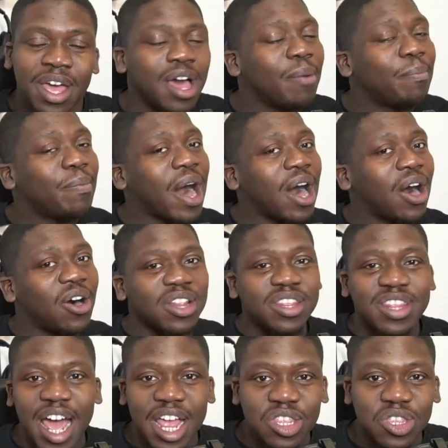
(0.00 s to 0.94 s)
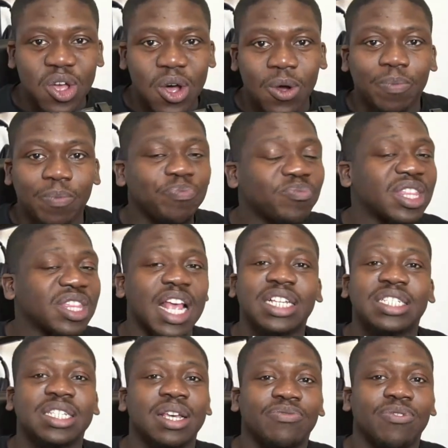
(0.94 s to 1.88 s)
But on that note, that's
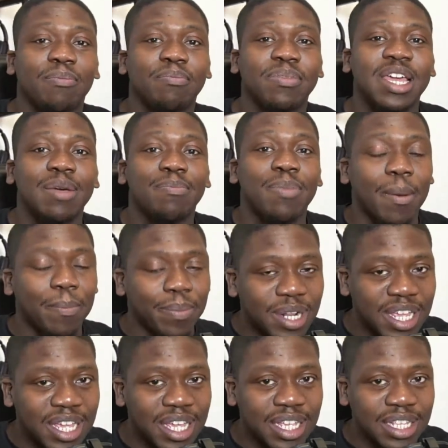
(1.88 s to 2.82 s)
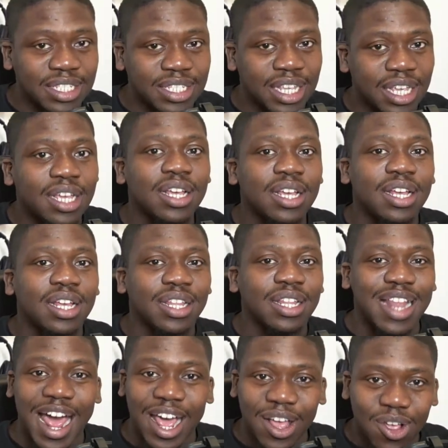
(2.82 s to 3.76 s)
it from me. But please
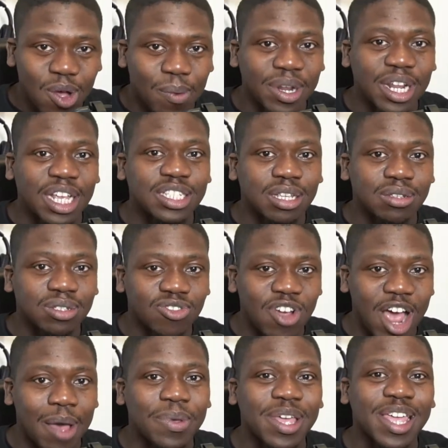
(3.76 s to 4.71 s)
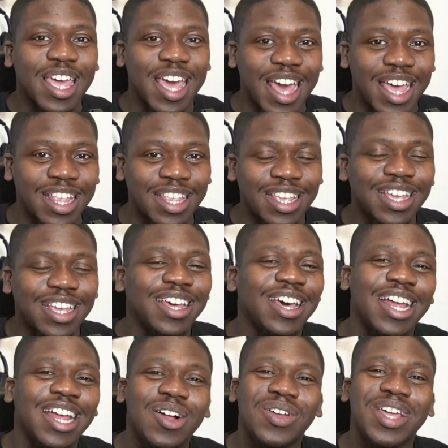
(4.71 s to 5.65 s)
like, comment, and subscribe again.
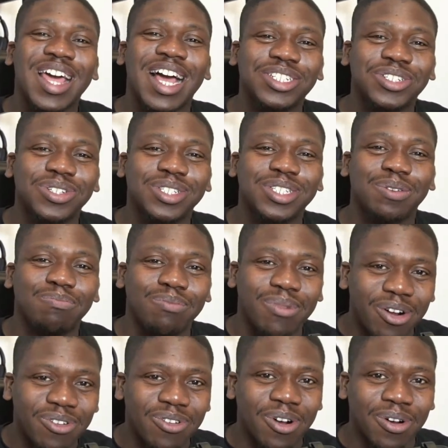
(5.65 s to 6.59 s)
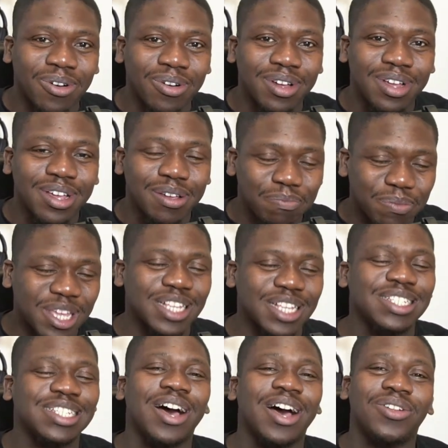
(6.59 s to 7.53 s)
And I'll catch you tomorrow. Peace
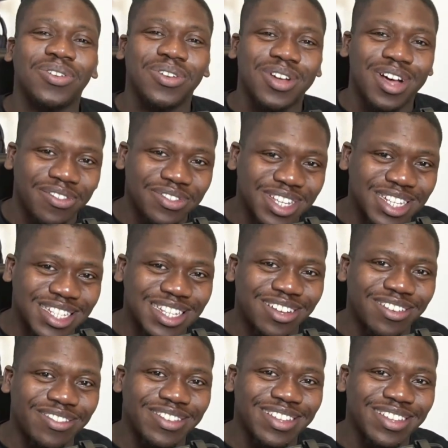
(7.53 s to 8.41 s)
out. Look after yourself.